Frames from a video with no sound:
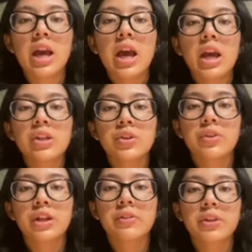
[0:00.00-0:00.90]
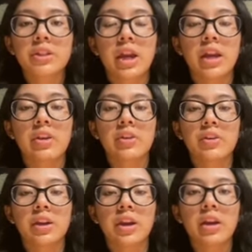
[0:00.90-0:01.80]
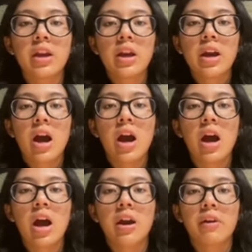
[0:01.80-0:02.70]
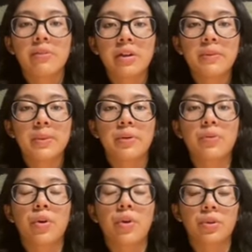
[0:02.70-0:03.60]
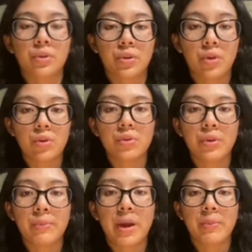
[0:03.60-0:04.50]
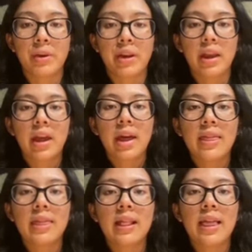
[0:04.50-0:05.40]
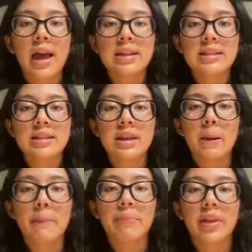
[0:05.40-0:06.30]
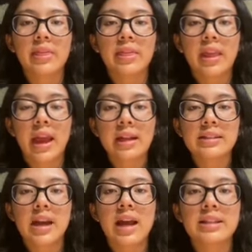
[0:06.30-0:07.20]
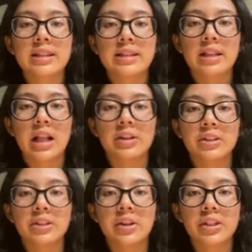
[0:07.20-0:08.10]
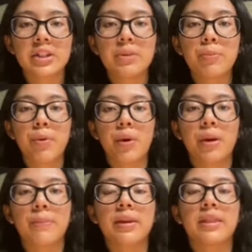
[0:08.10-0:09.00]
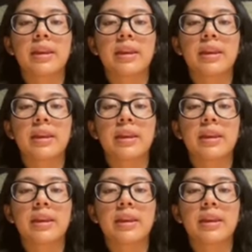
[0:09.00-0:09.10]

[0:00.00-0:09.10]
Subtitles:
ensuring retained earnings are available for loan repayment. And the last and next asset sale restriction prohibit the